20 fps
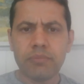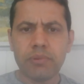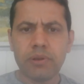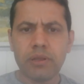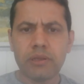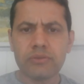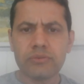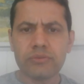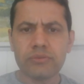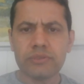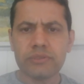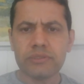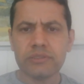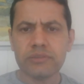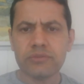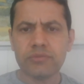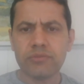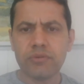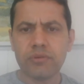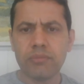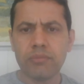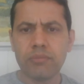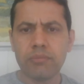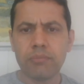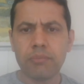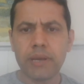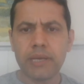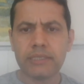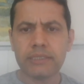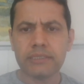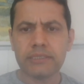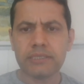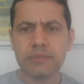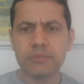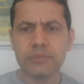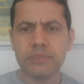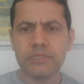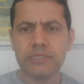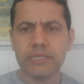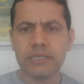plus questions from
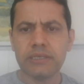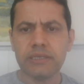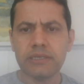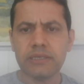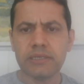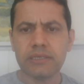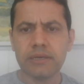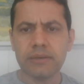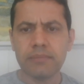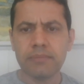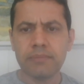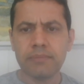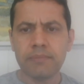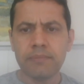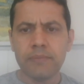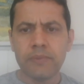pastcomtia.com.